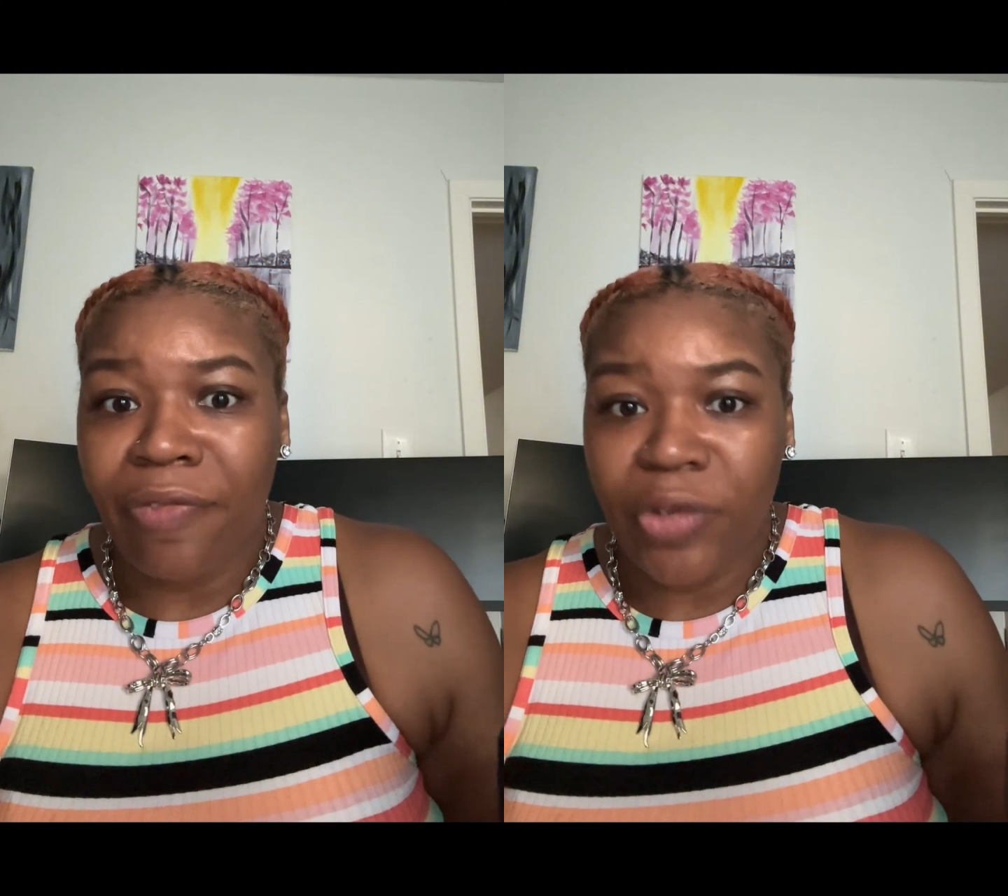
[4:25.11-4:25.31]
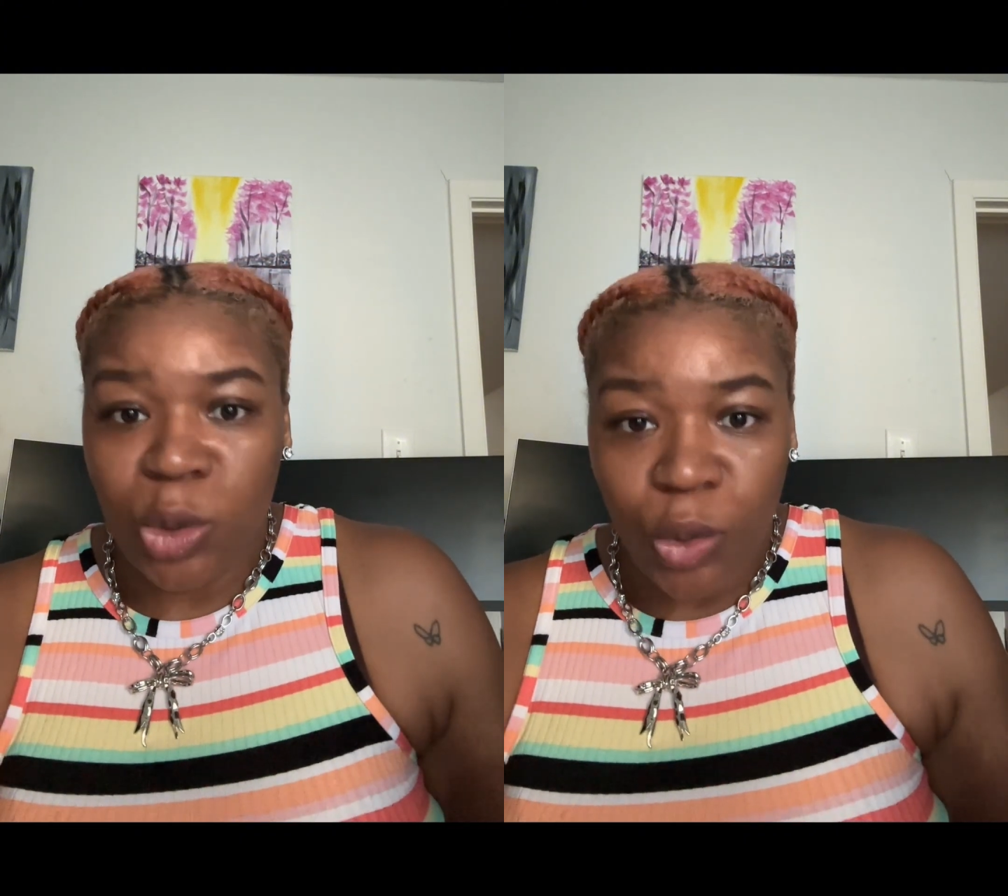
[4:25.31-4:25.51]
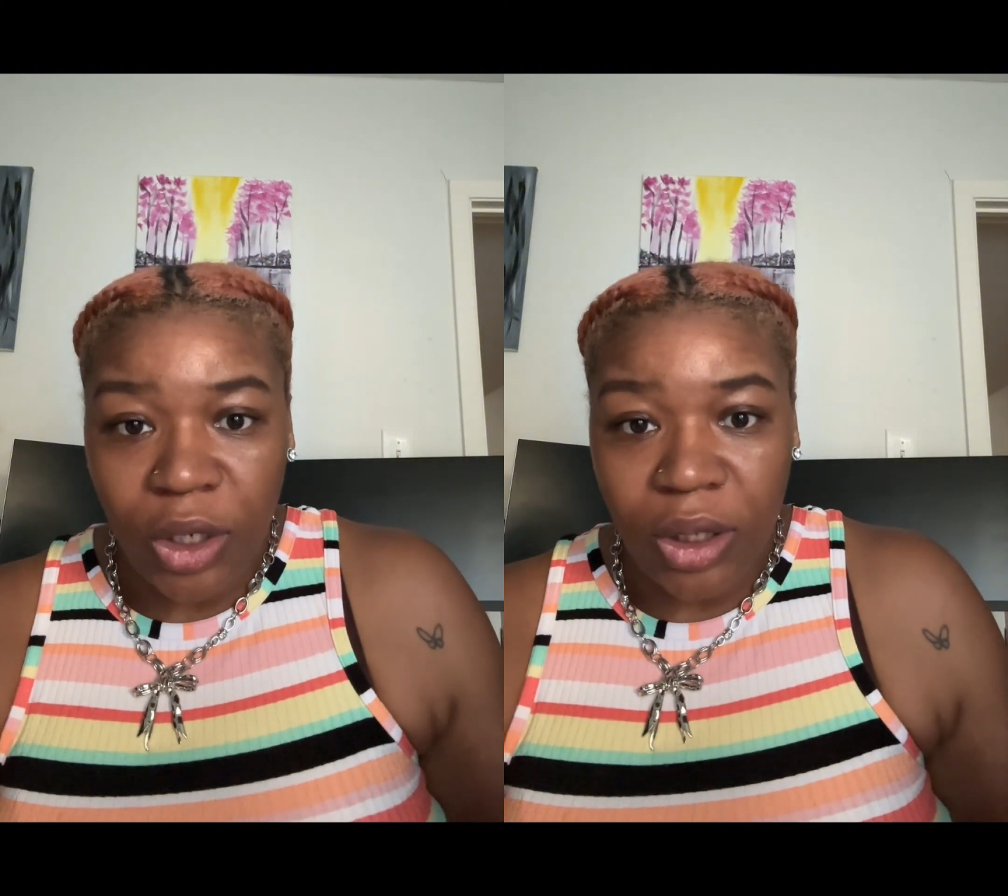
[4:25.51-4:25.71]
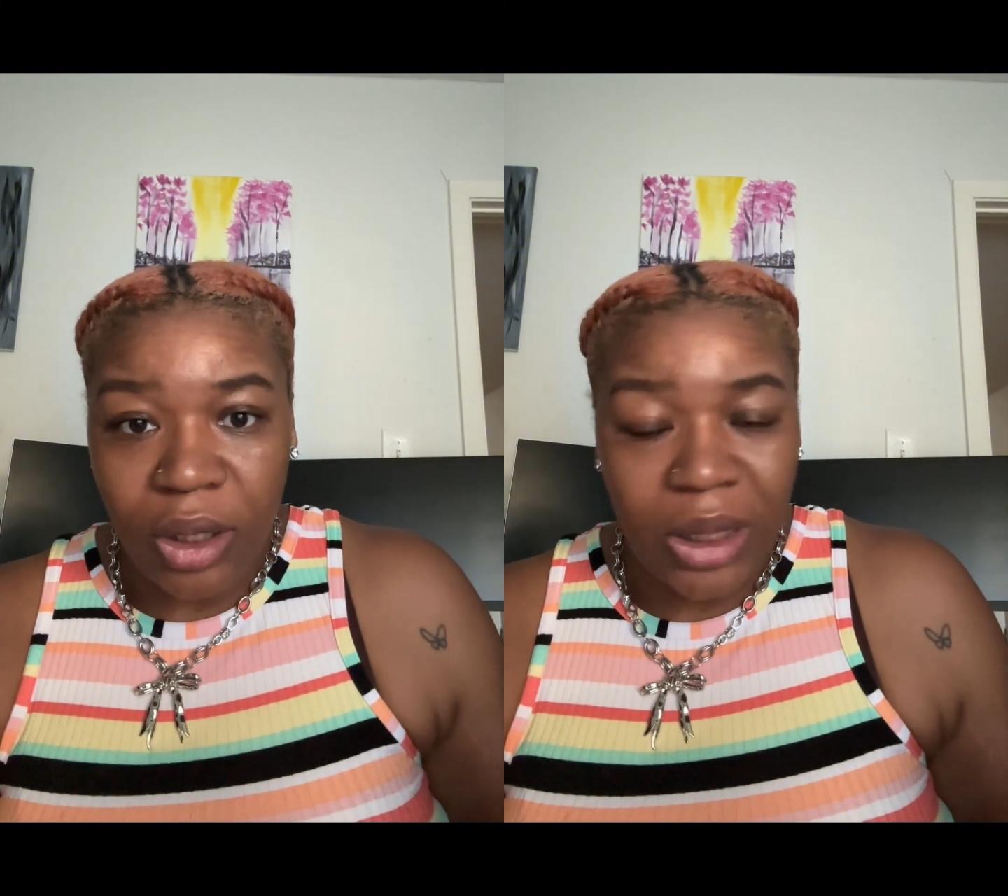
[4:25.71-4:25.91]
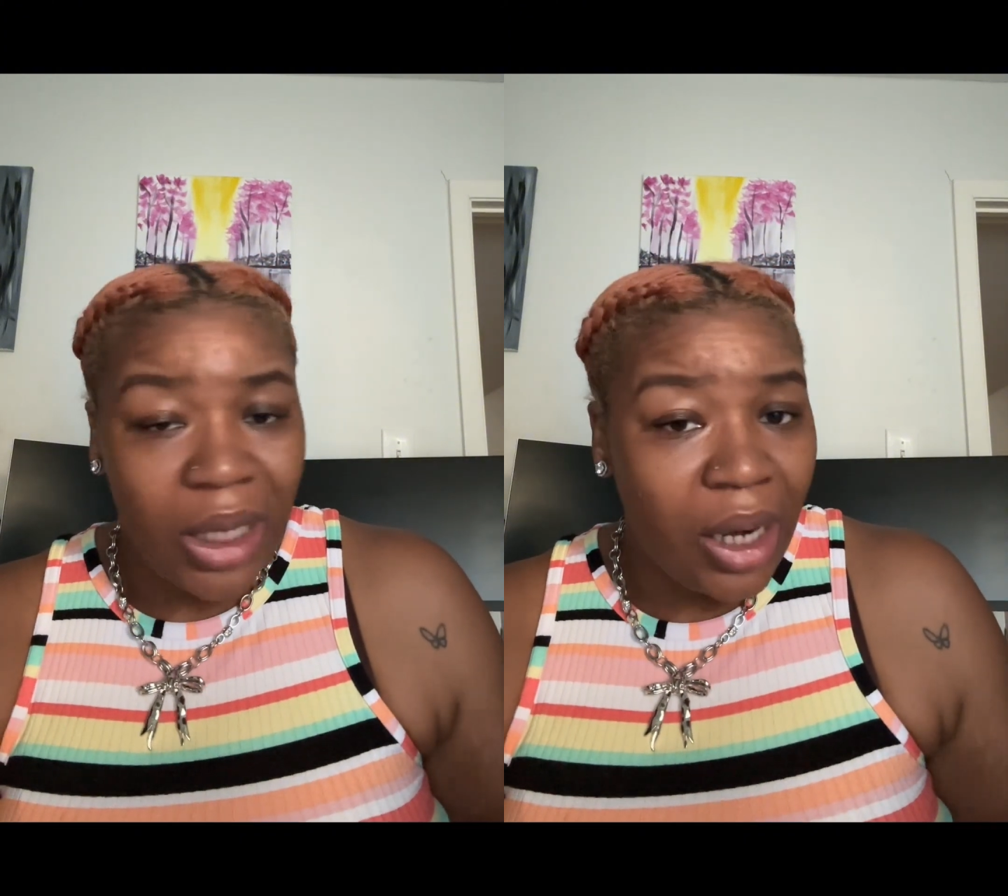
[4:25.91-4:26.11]
is what, a
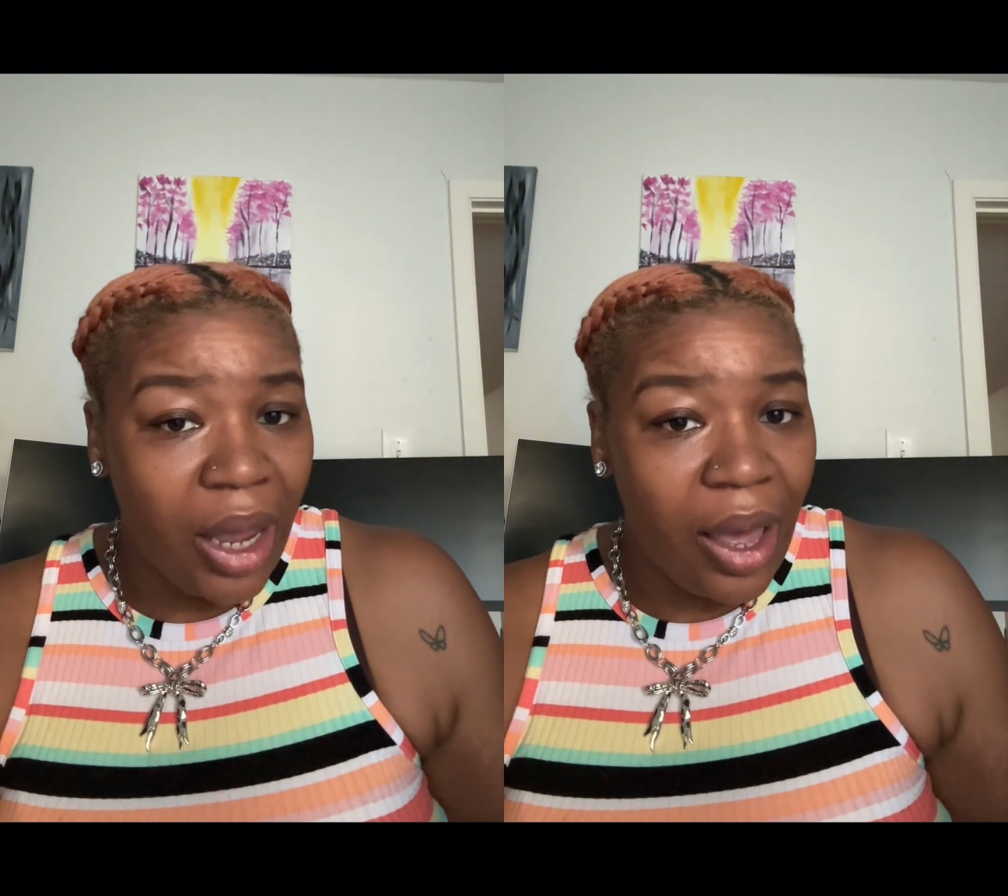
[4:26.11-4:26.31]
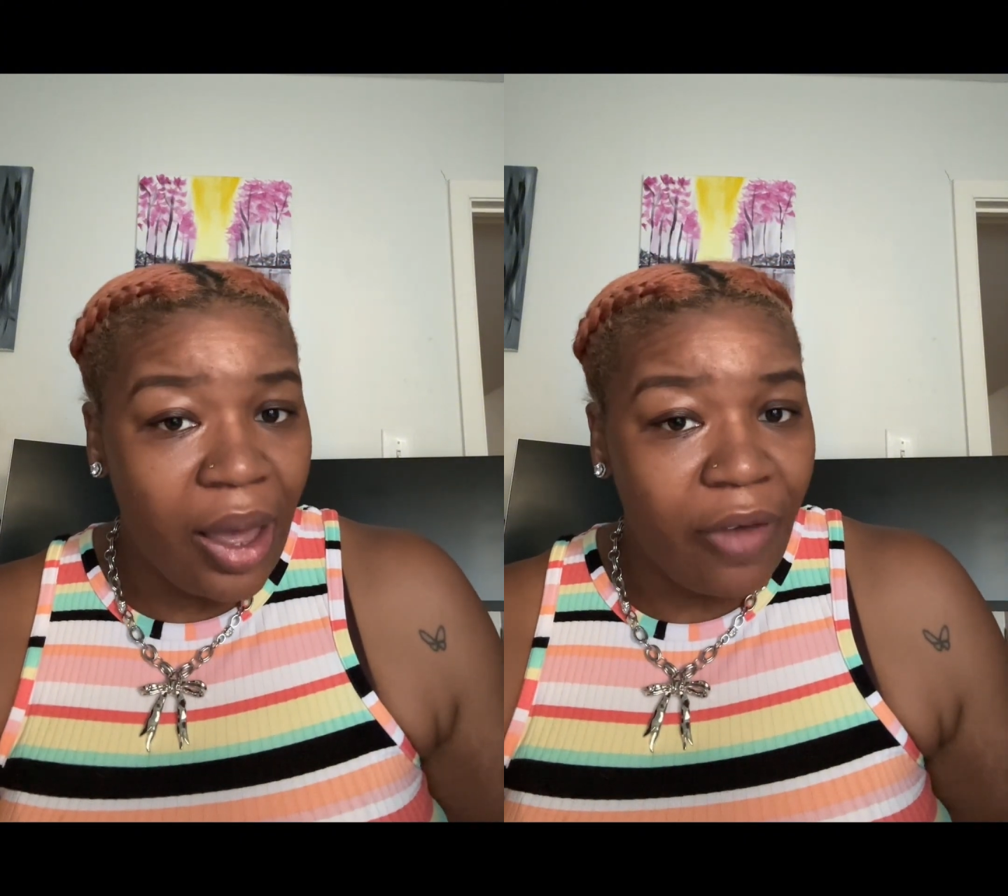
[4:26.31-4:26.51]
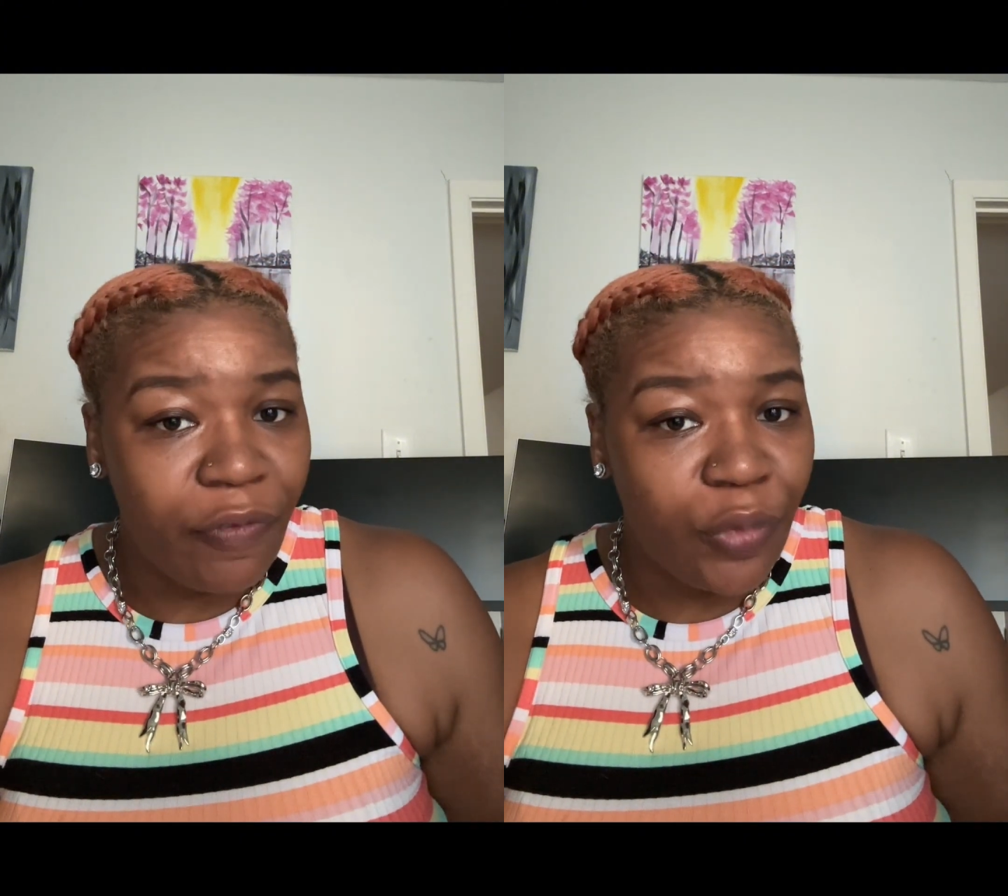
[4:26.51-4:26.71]
10.5,